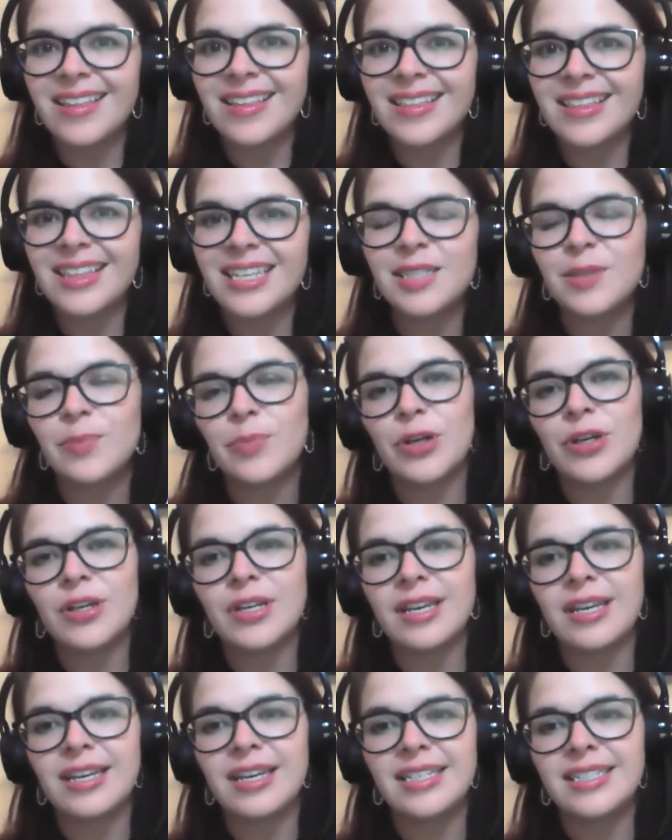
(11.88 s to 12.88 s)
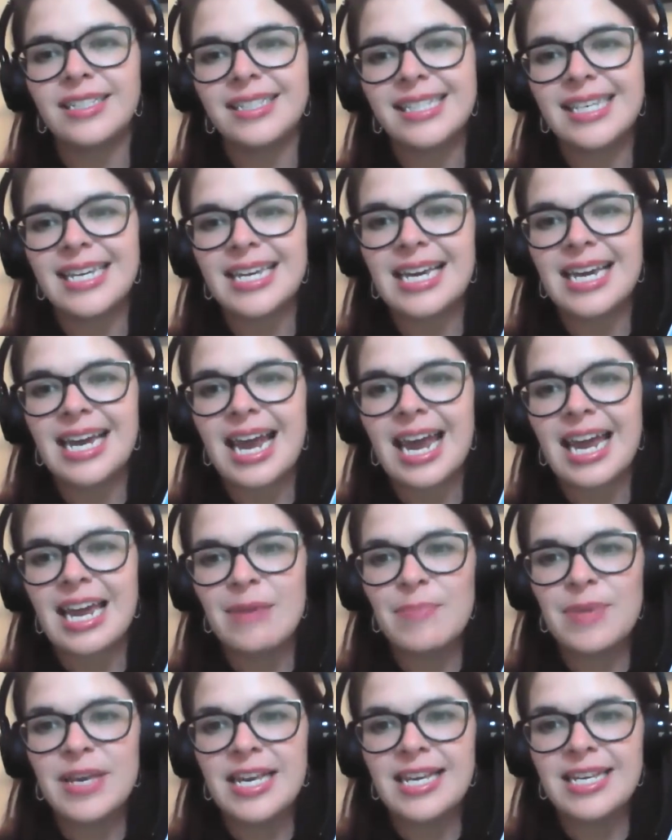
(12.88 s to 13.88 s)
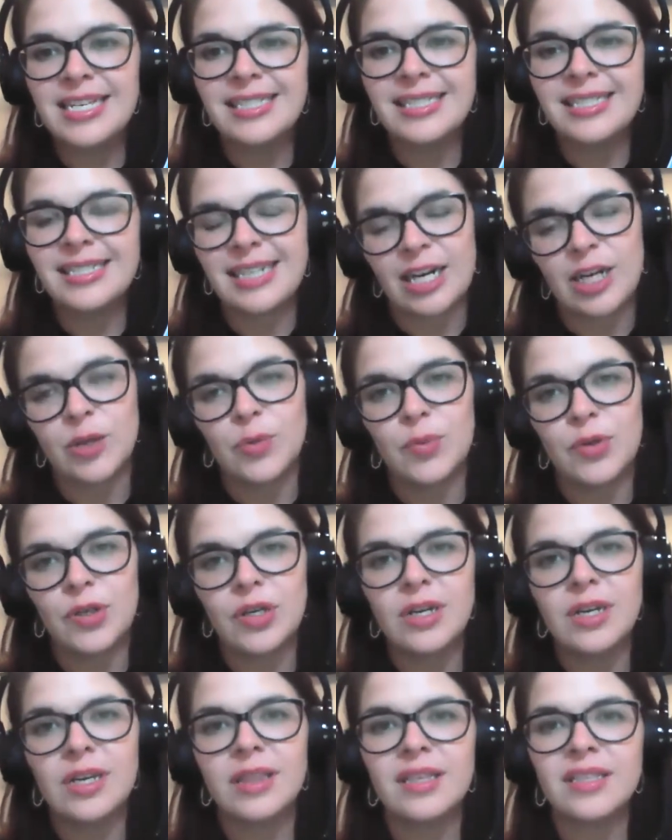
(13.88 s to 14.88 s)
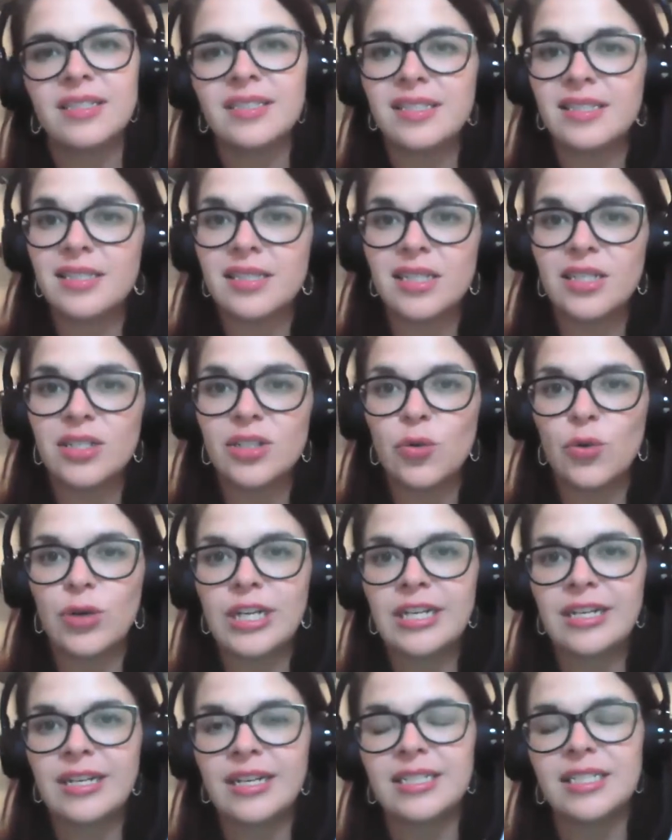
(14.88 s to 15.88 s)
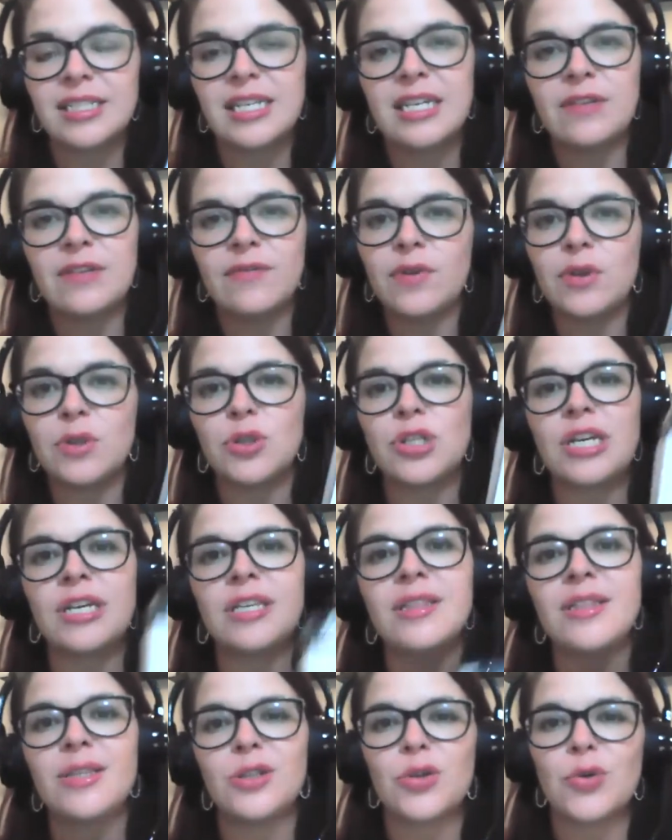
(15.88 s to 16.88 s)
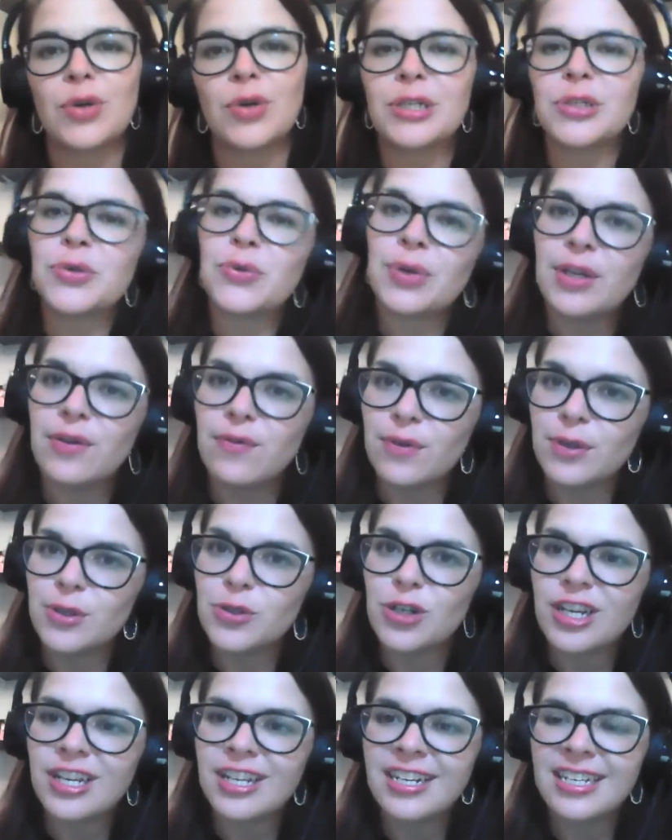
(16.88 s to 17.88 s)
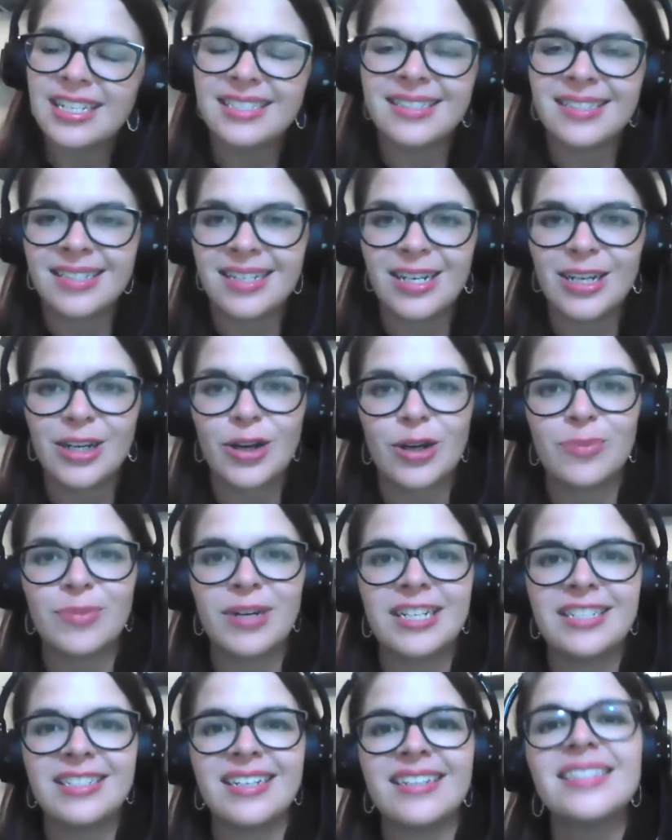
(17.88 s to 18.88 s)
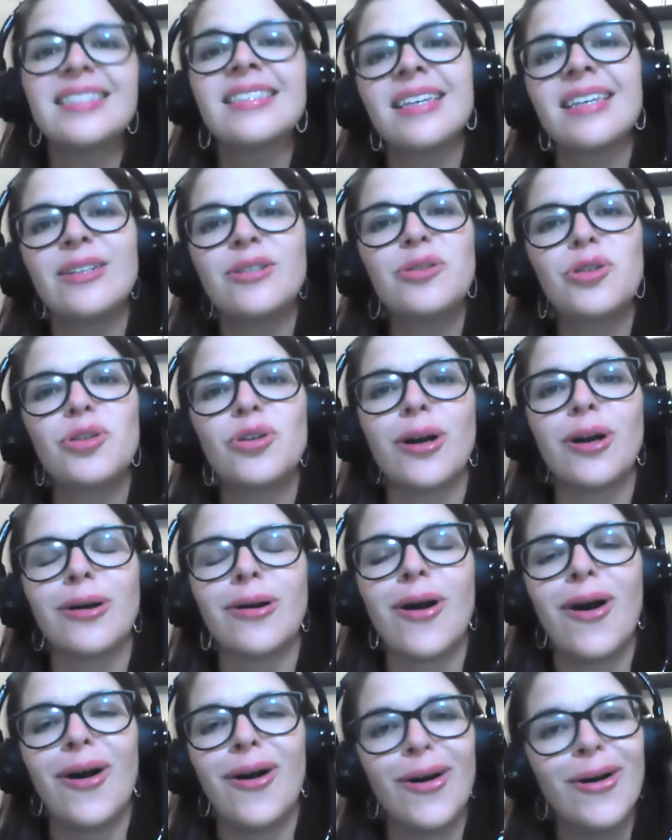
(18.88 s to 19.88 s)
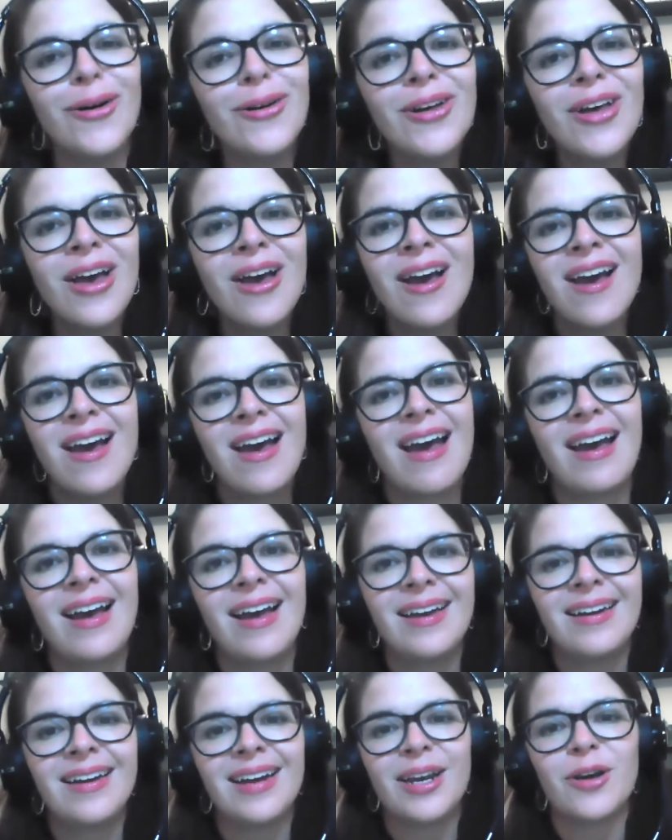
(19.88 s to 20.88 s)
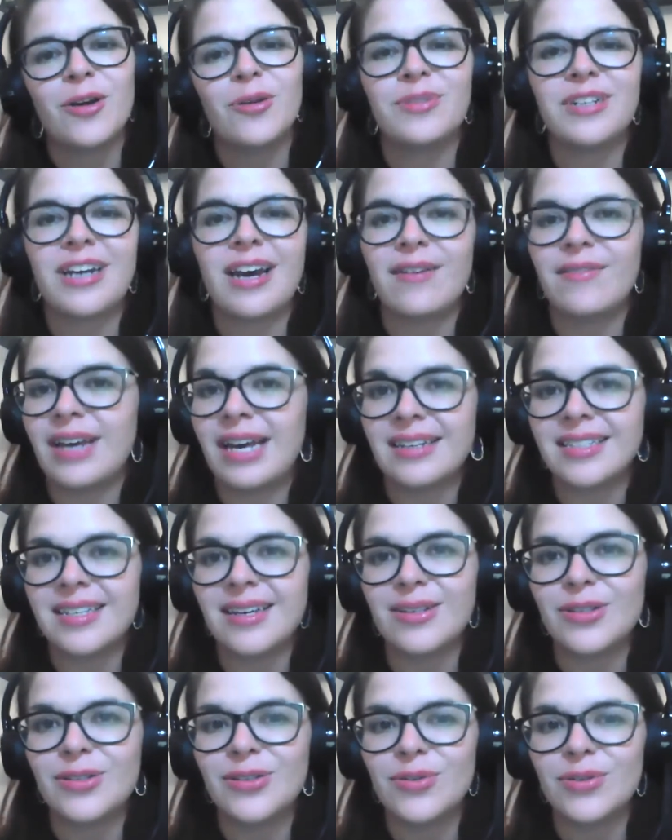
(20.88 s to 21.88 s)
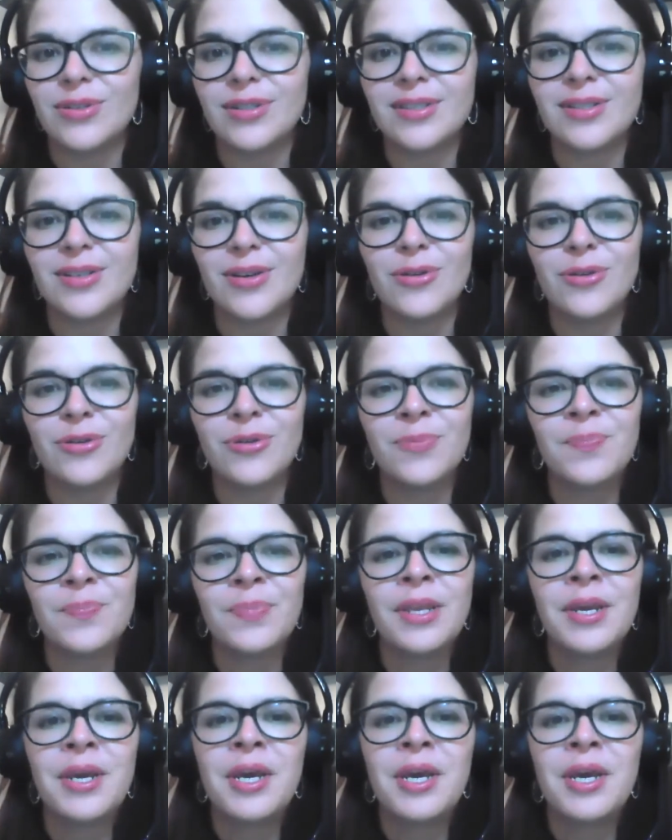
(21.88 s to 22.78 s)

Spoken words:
This book is the AP Stylebook. This is the 2019 version. The 2020 version is sitting on my desk in Strong Hall, and I hope to have access to it soon.